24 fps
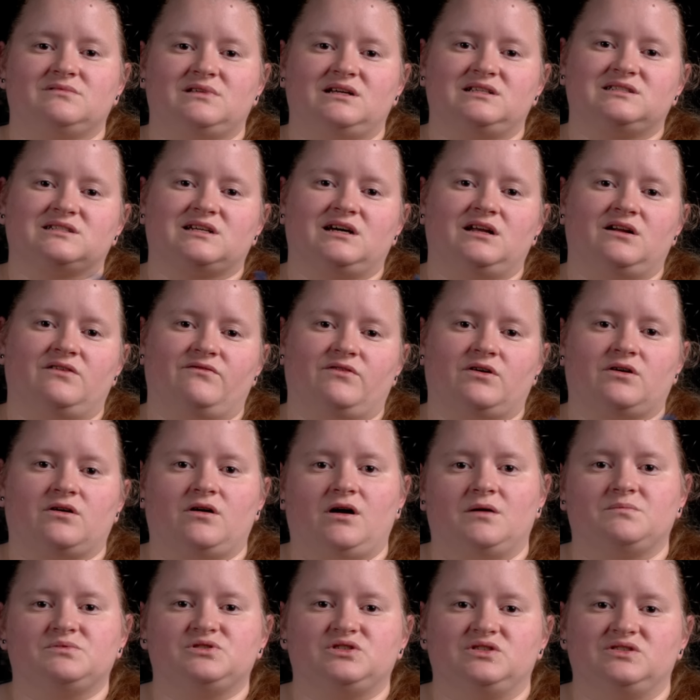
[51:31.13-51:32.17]
That's kind of our
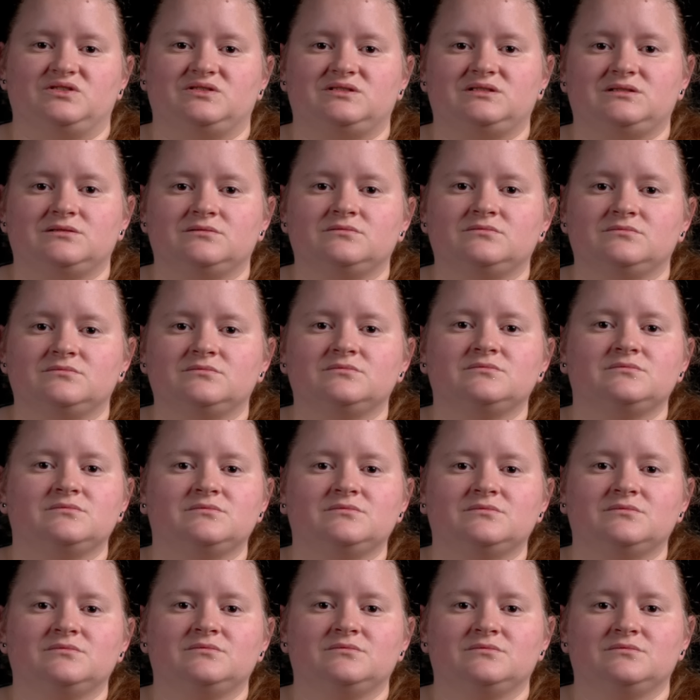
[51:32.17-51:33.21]
options,
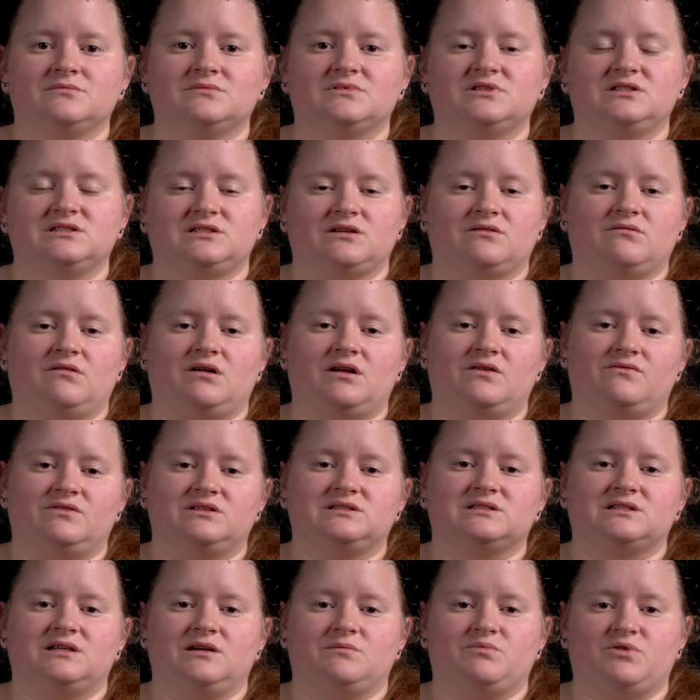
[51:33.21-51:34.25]
because a lot of
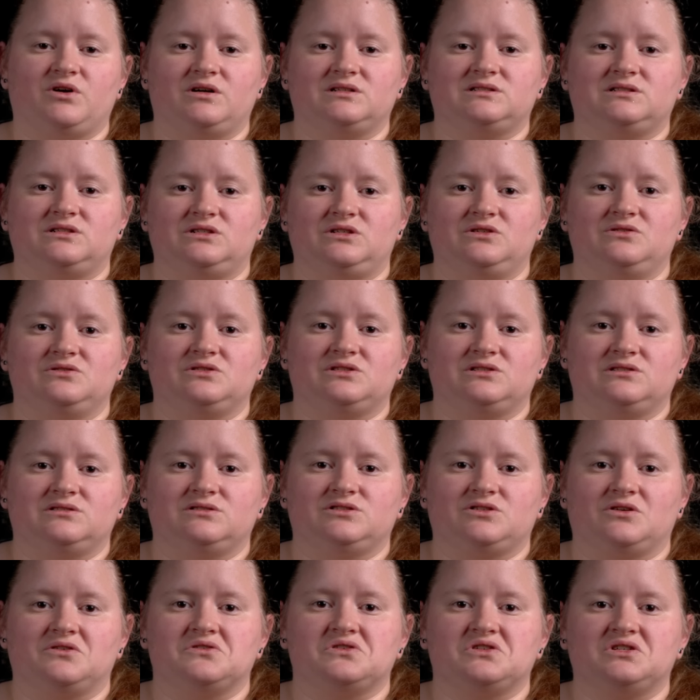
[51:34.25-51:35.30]
us get prostitution
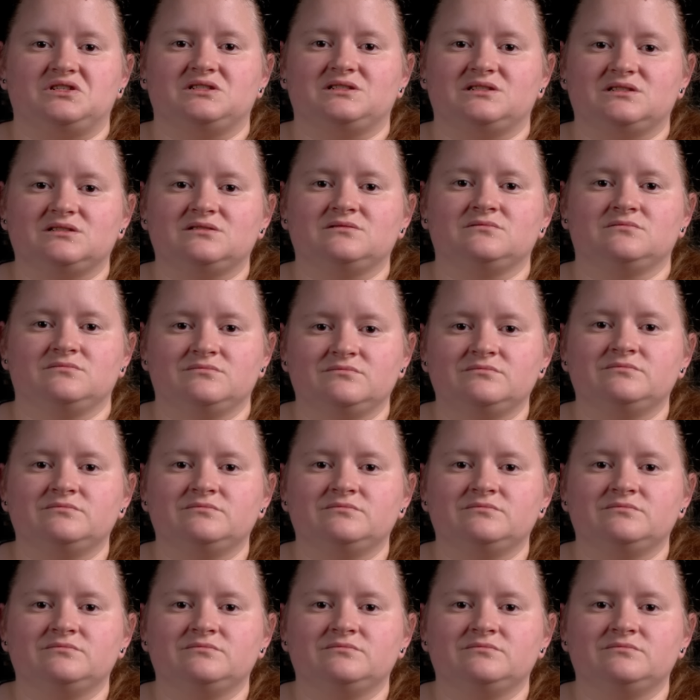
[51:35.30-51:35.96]
charges.